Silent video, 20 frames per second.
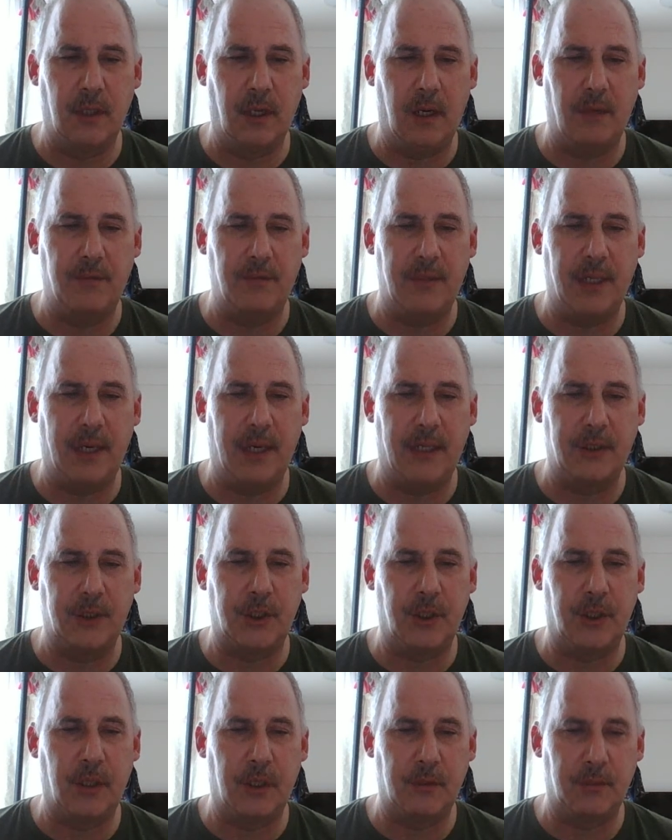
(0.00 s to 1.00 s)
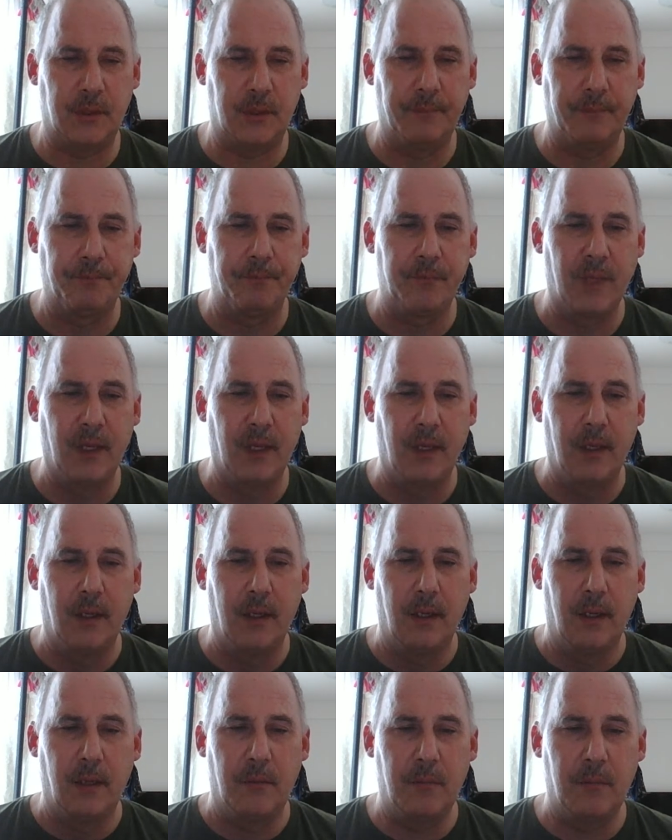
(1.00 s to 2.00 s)
of that genre.
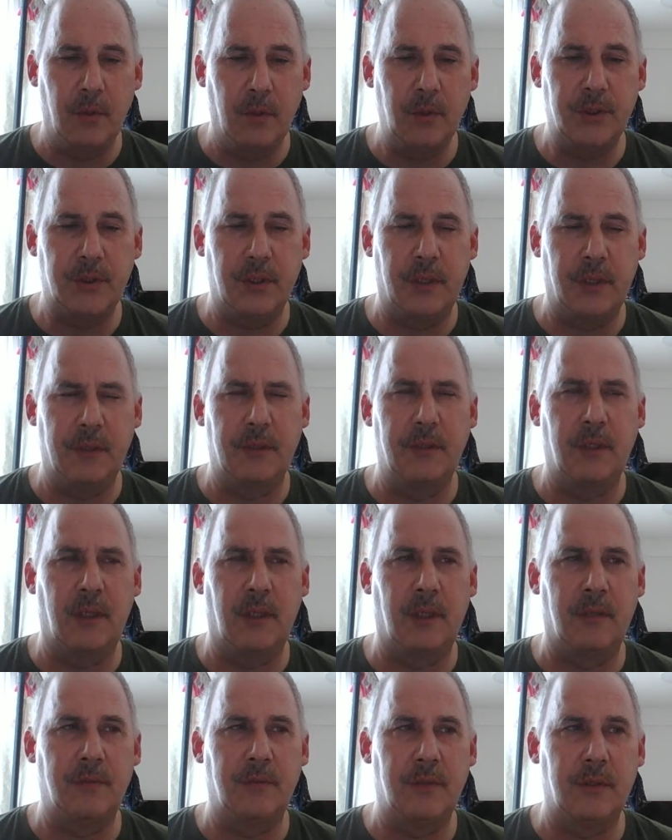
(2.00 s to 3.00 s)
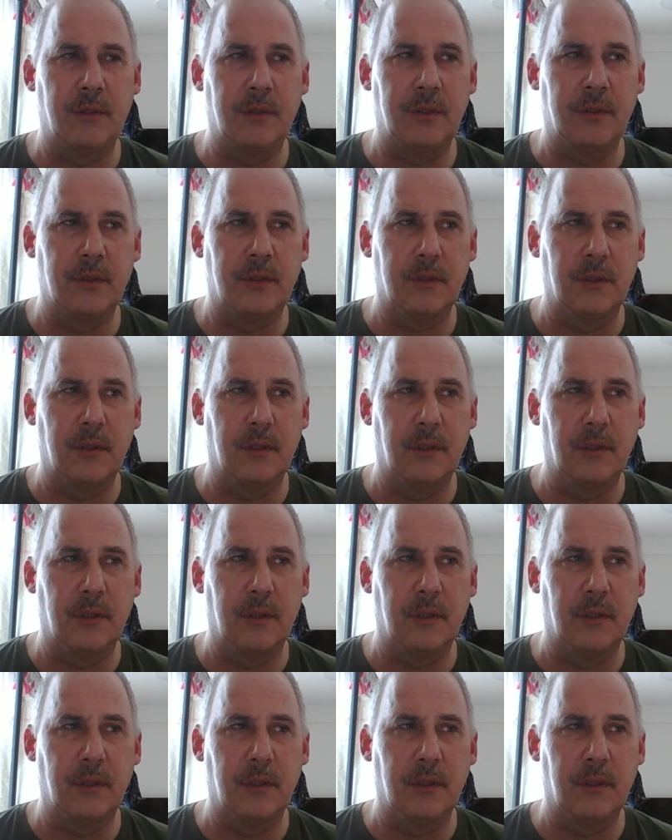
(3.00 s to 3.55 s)
Most other novels